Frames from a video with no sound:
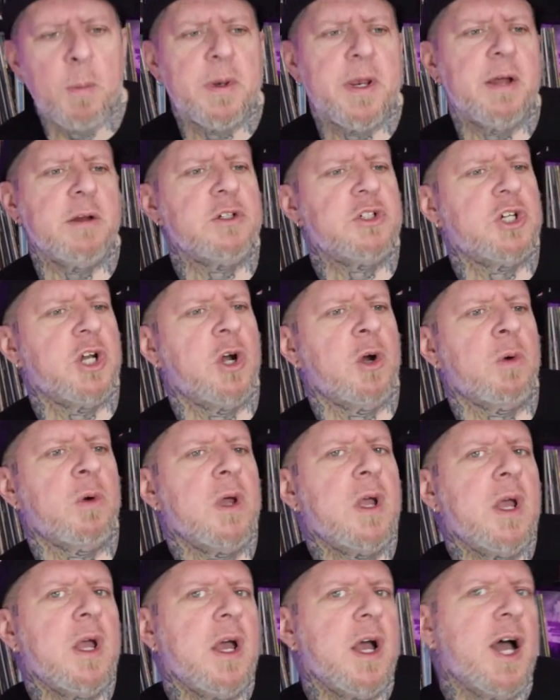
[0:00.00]
they would show
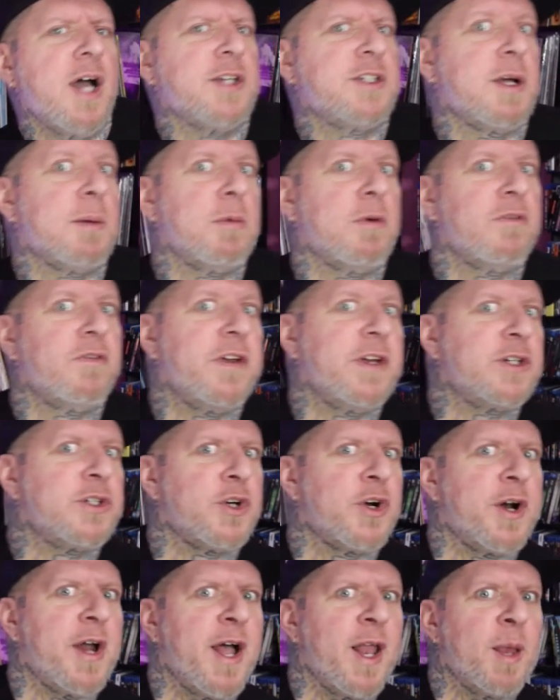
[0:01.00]
a double feature
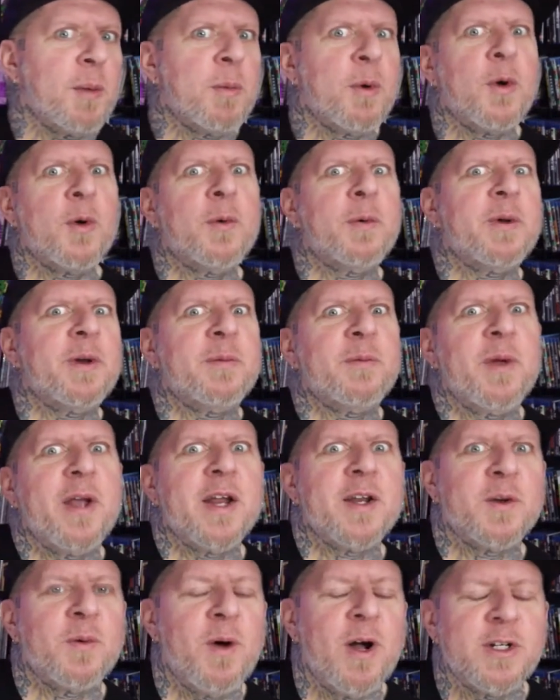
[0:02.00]
at Alamo and we
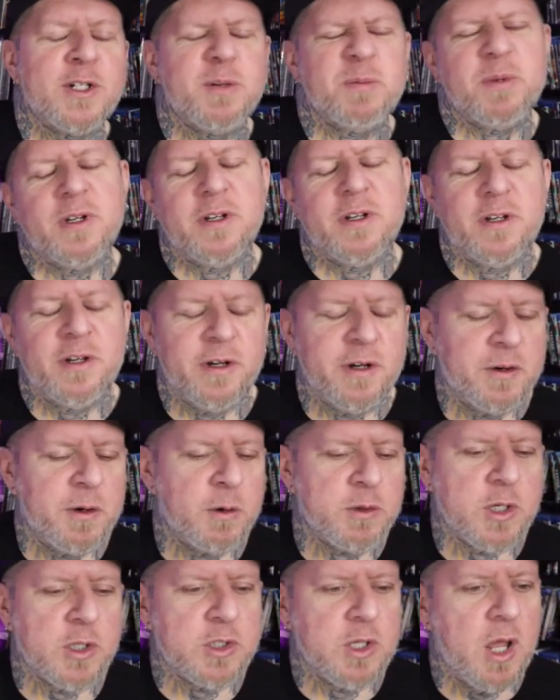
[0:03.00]
got to watch it, but no
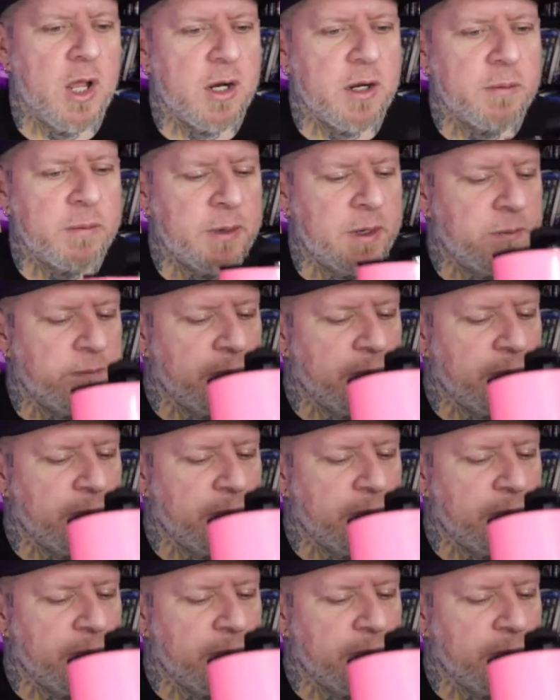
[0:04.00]
such luck. But